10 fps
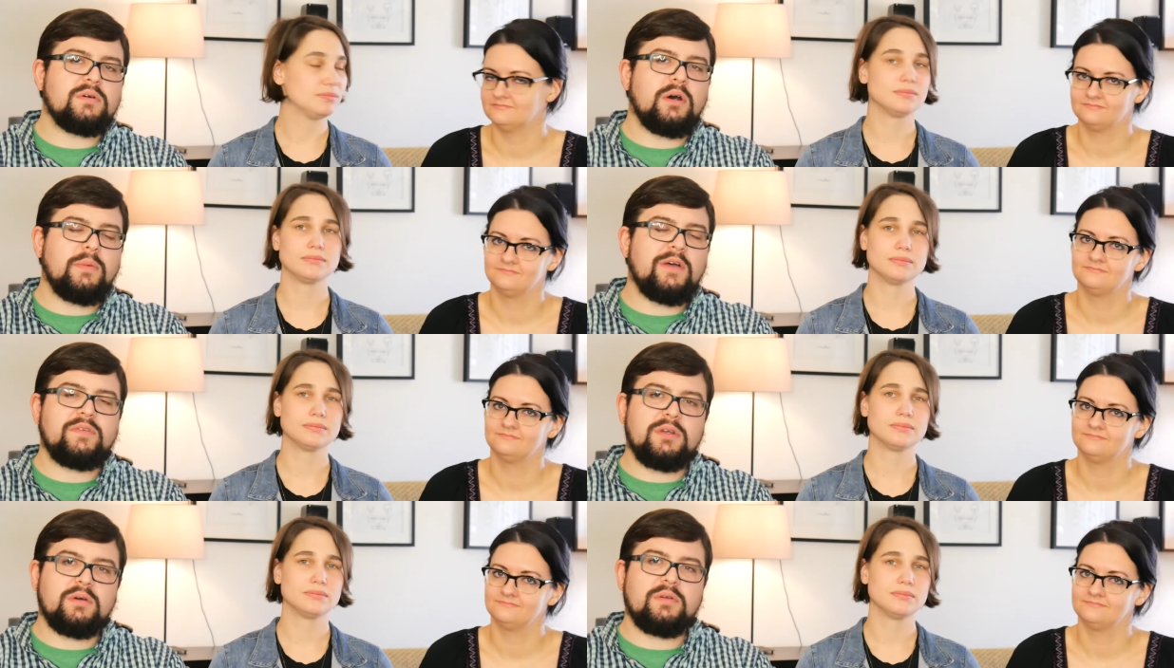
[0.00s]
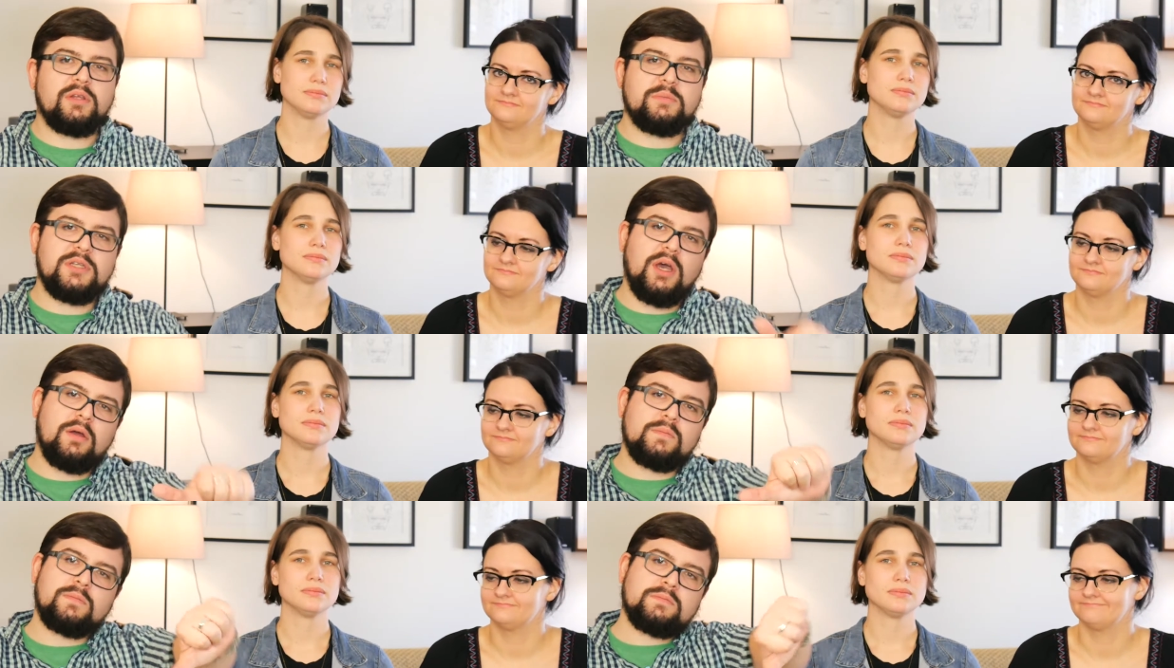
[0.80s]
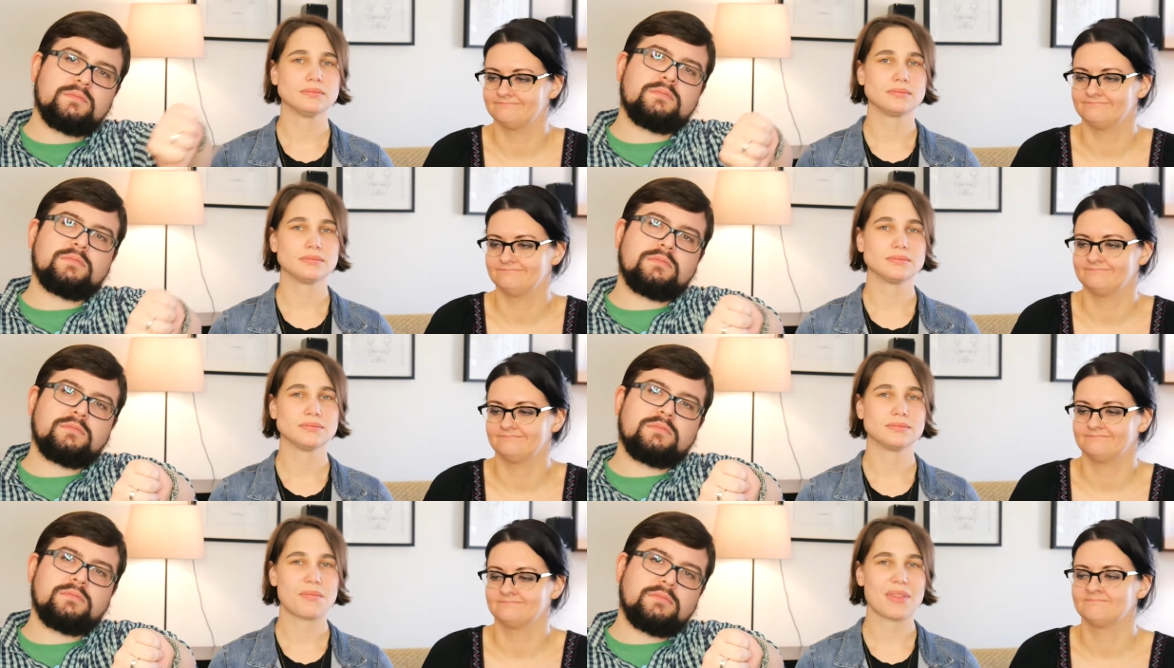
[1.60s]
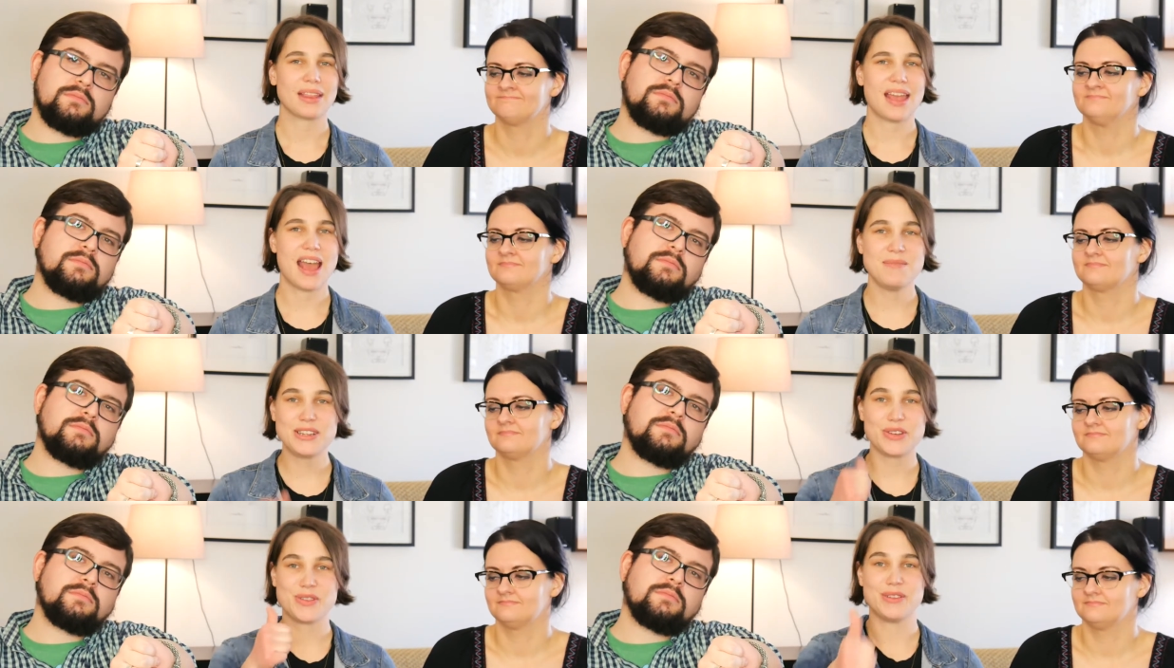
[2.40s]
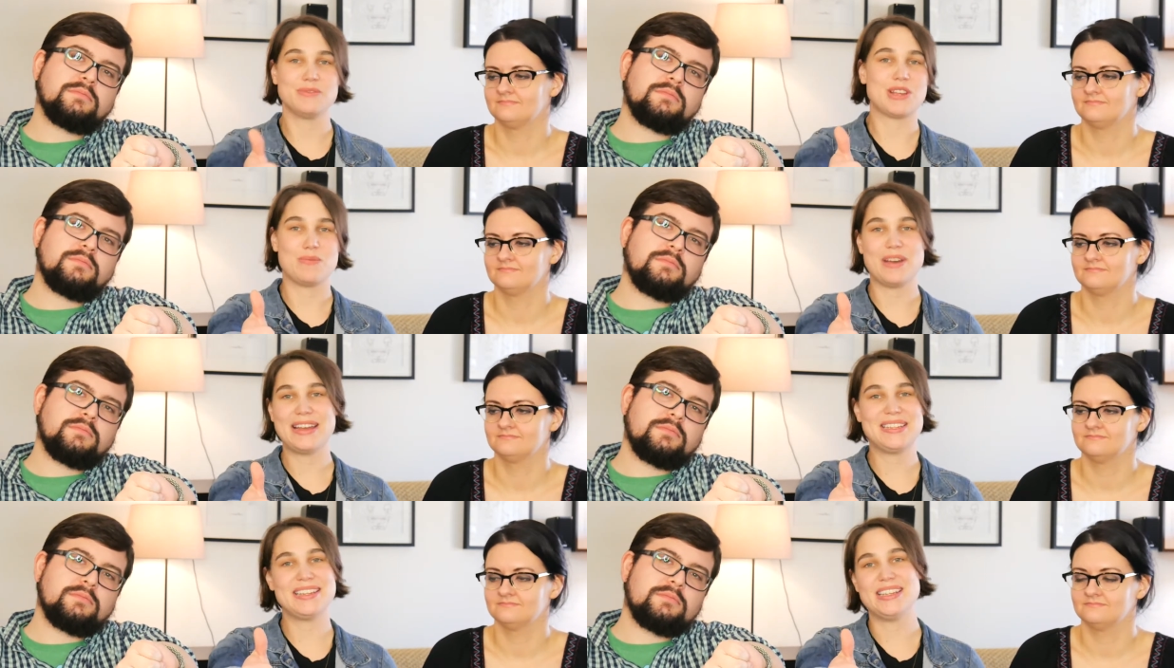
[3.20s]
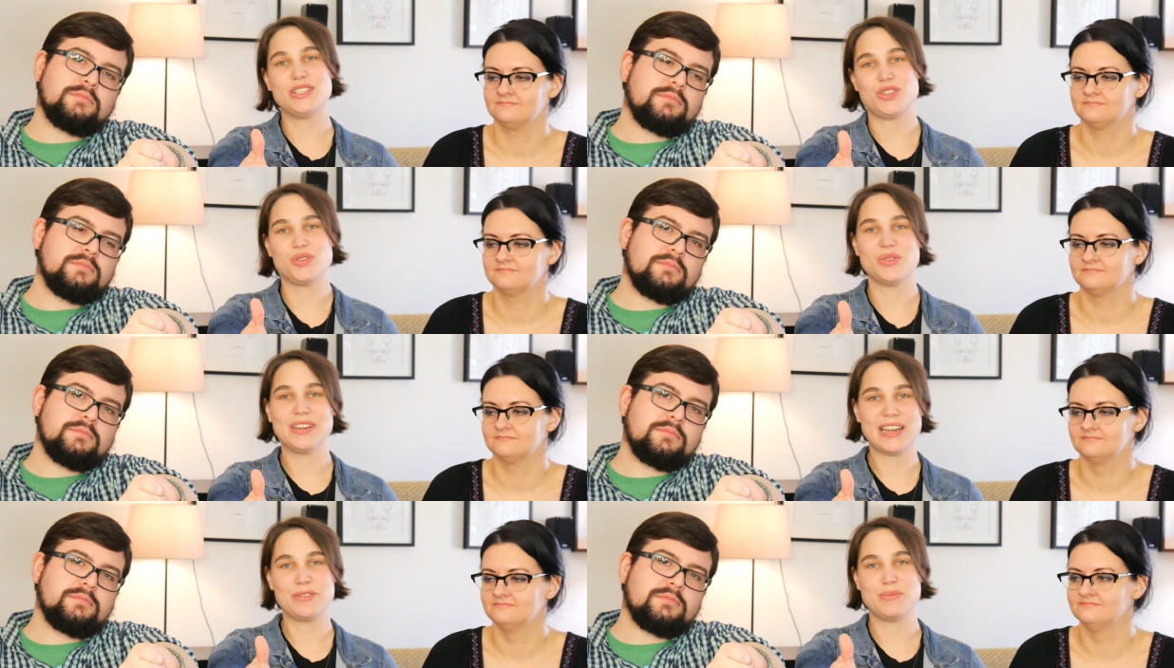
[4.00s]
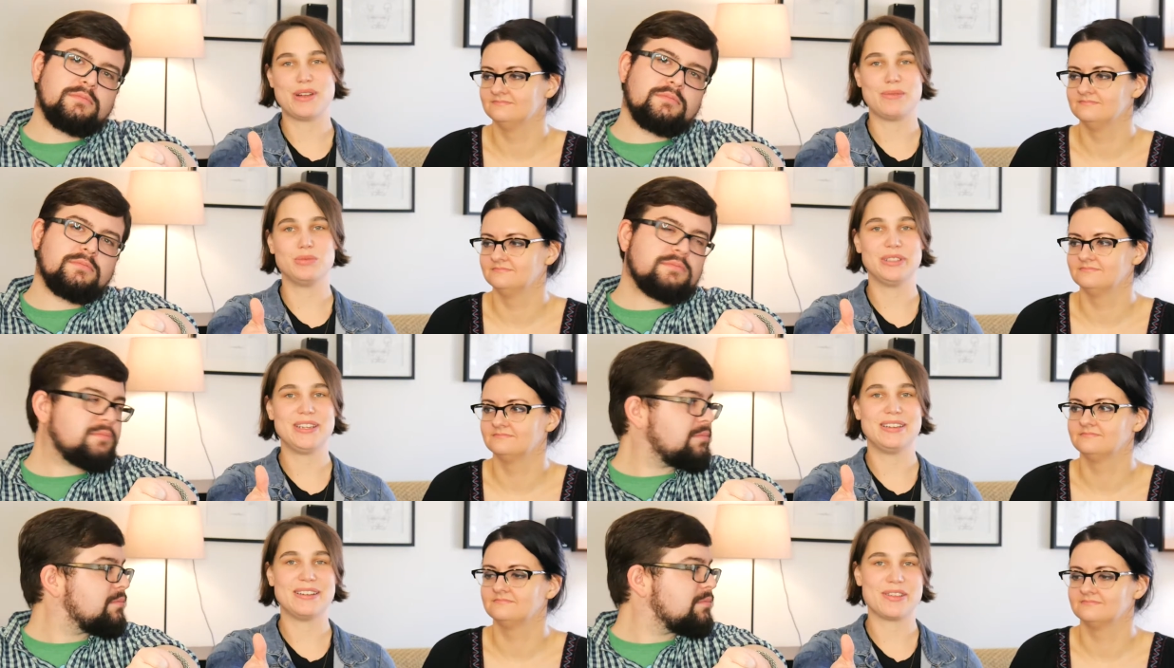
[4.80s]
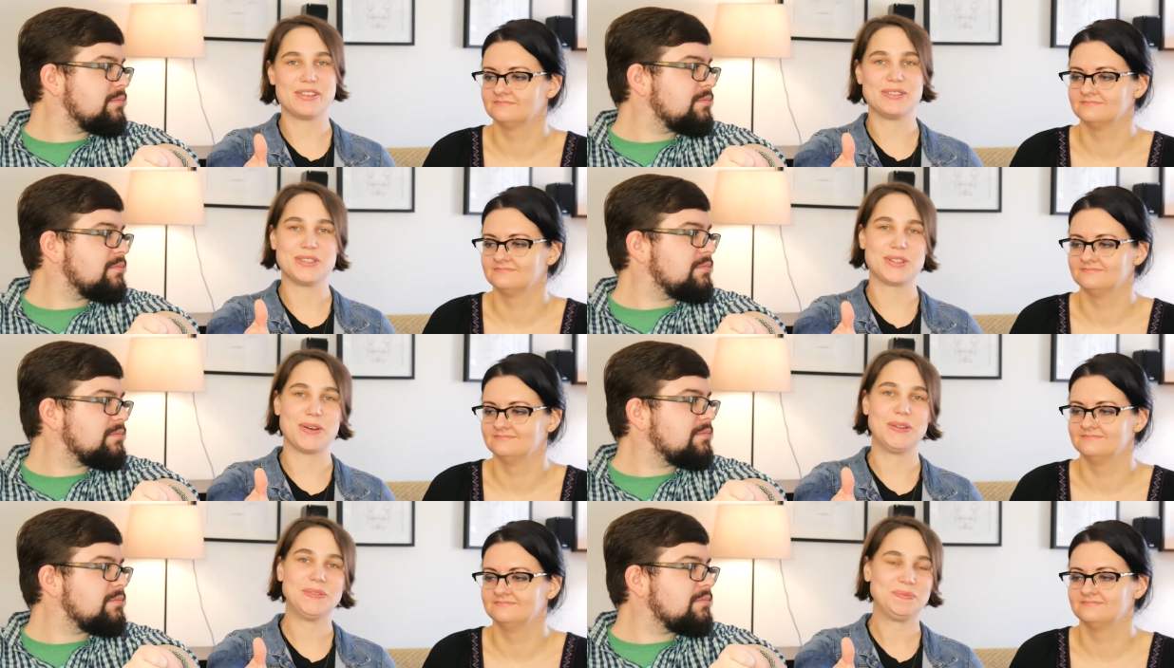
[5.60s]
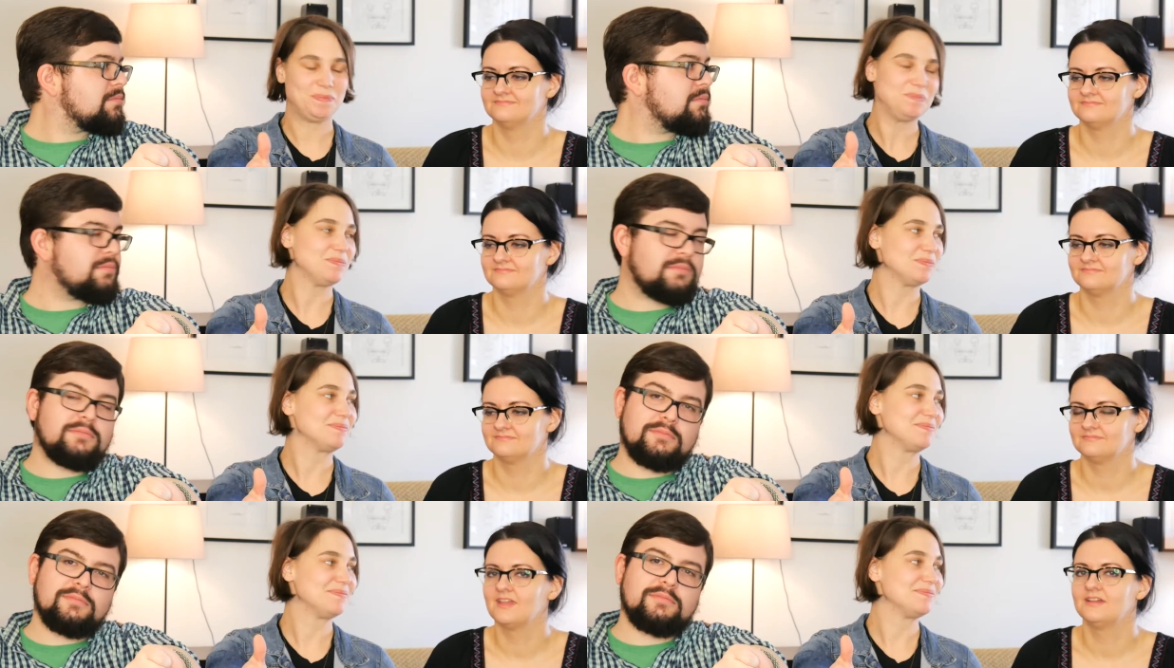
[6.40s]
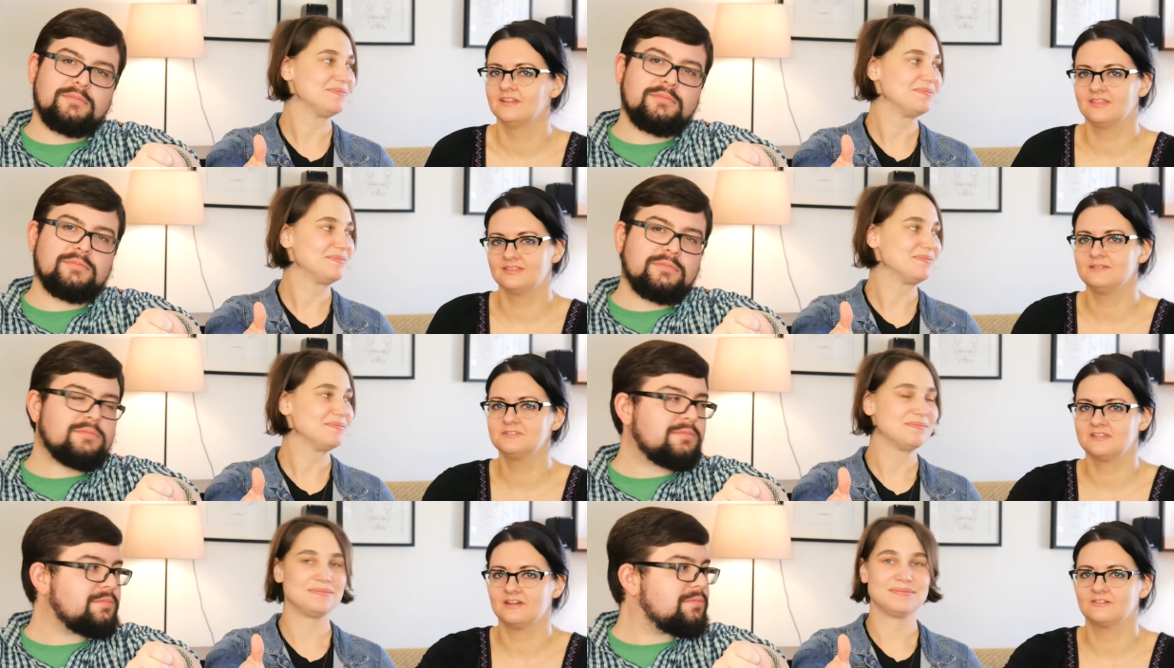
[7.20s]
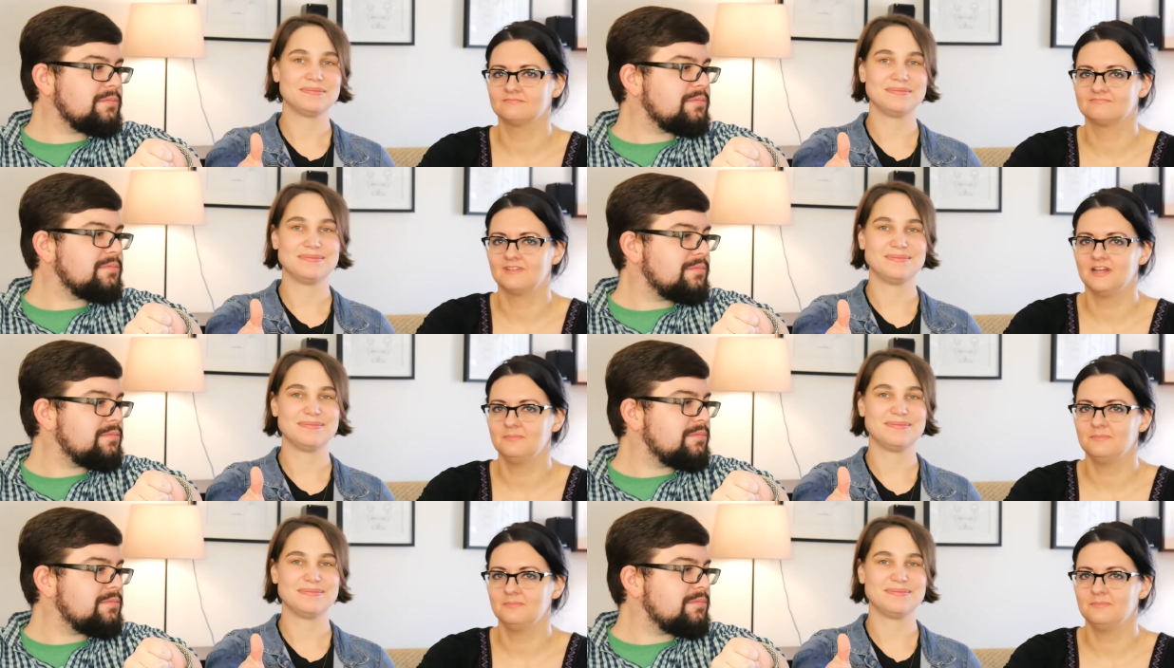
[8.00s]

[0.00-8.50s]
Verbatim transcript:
Speaker 1: I'm gonna have to go thumbs down.
Speaker 2: I'm gonna go thumbs up. I did eat two, and I would probably eat another, so. Thumbs down. I